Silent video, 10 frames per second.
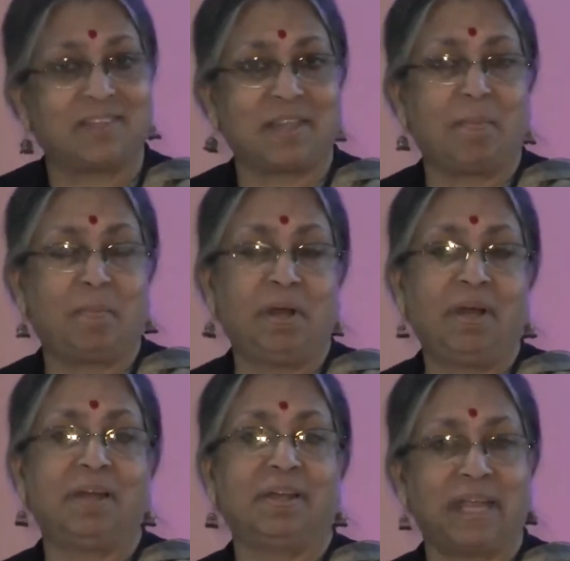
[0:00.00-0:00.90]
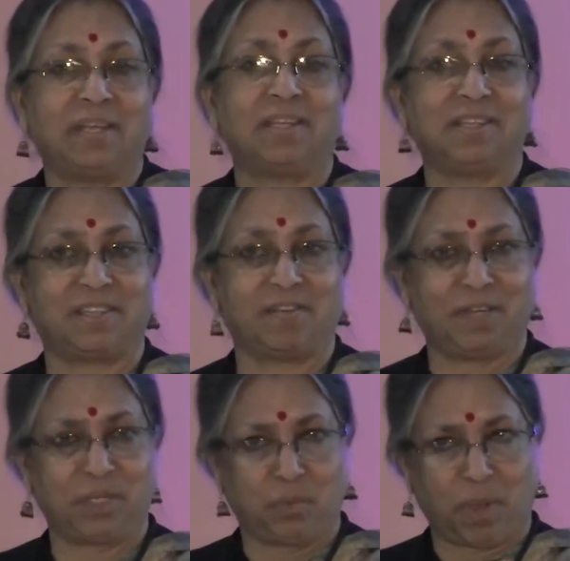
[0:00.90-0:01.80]
December
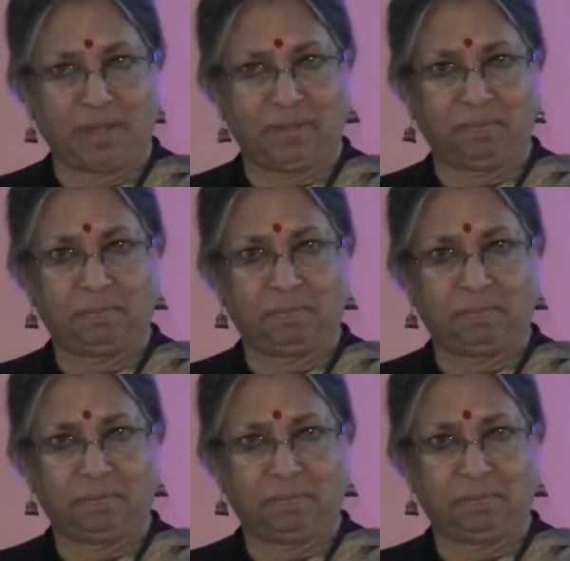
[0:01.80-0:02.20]
1971.